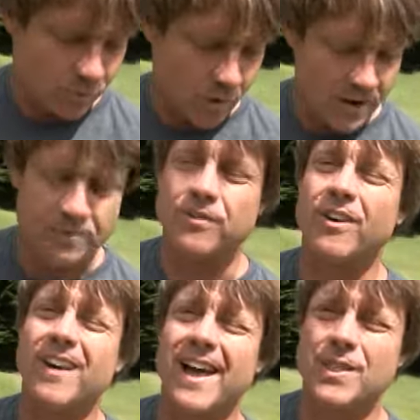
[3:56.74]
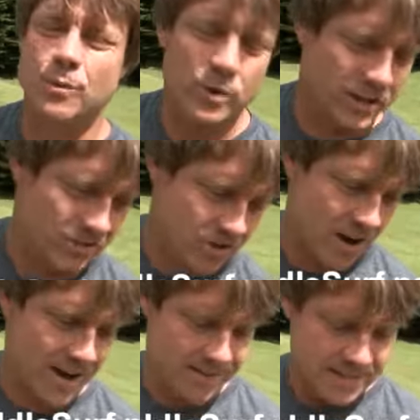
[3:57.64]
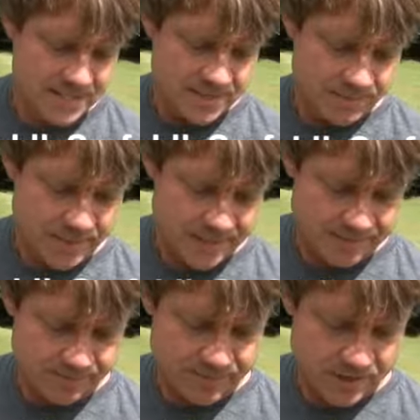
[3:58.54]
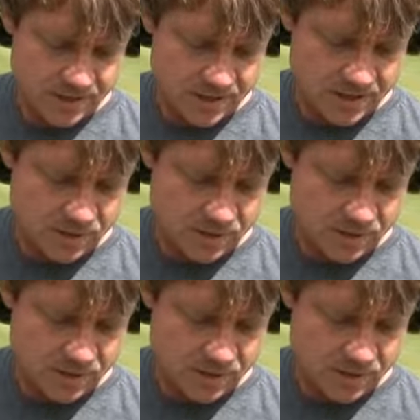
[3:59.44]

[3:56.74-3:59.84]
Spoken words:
wonderful, and the wood is great, but you know,